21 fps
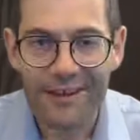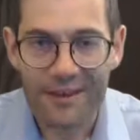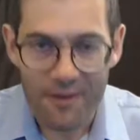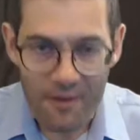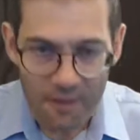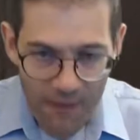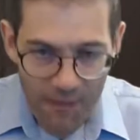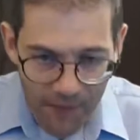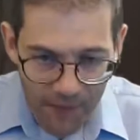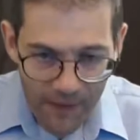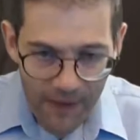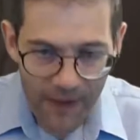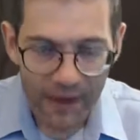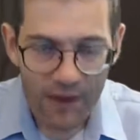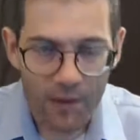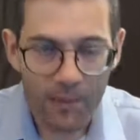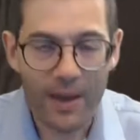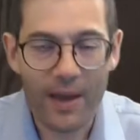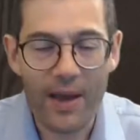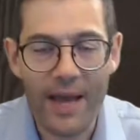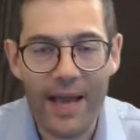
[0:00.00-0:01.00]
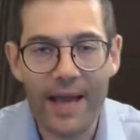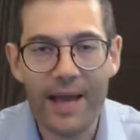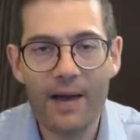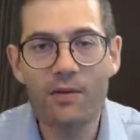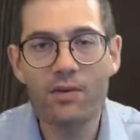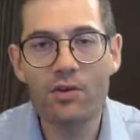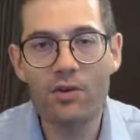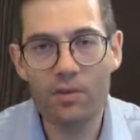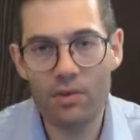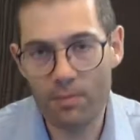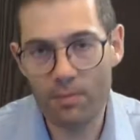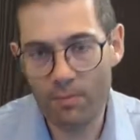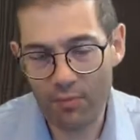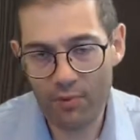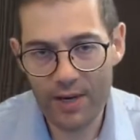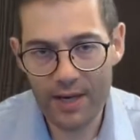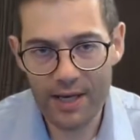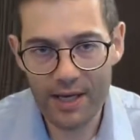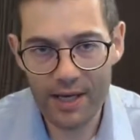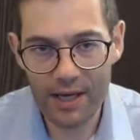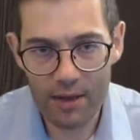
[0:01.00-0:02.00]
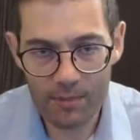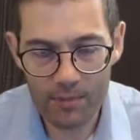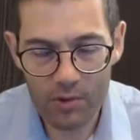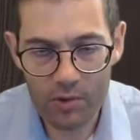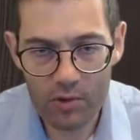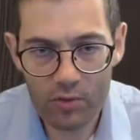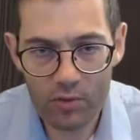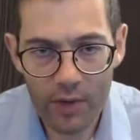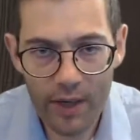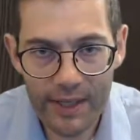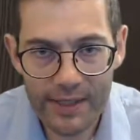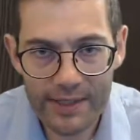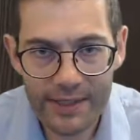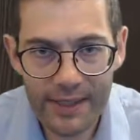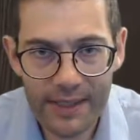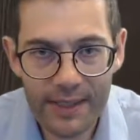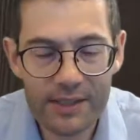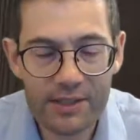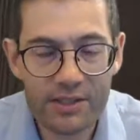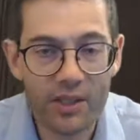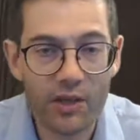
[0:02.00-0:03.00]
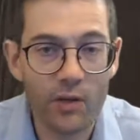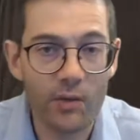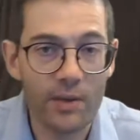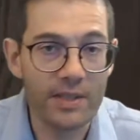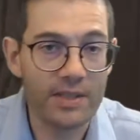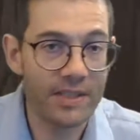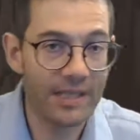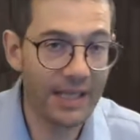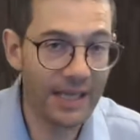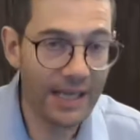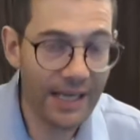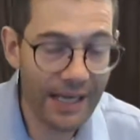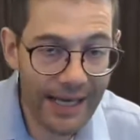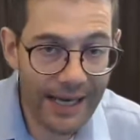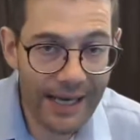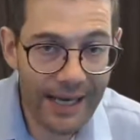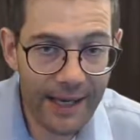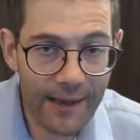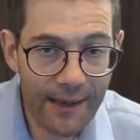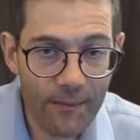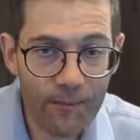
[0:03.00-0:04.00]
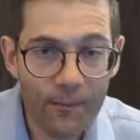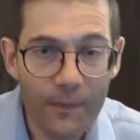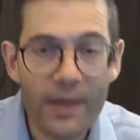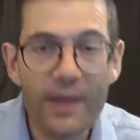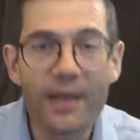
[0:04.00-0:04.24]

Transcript: Think about how you can break up your writing so it's clear,